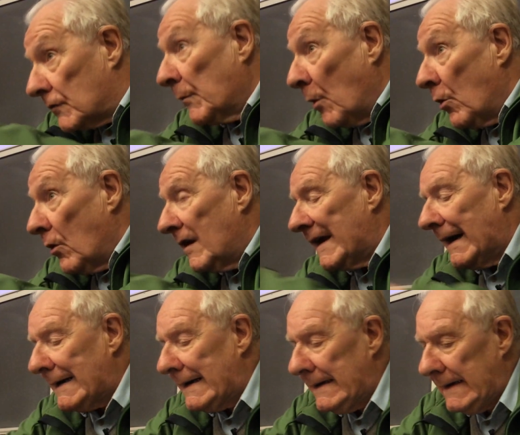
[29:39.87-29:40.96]
small
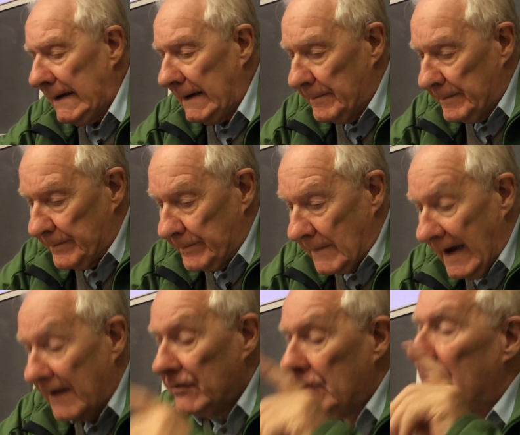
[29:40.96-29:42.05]
oligarchy
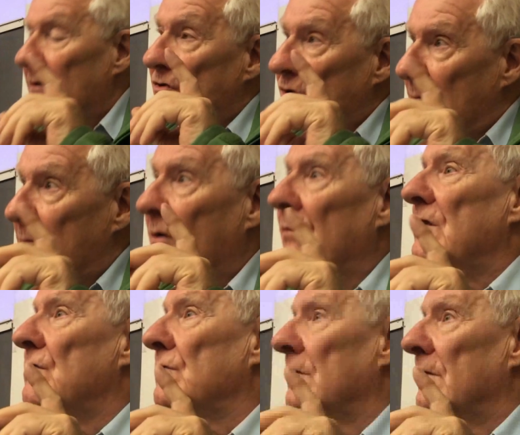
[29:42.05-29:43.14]
under some
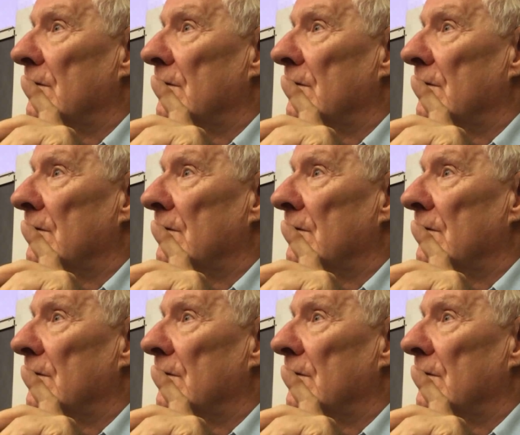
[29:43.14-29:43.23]
conditions.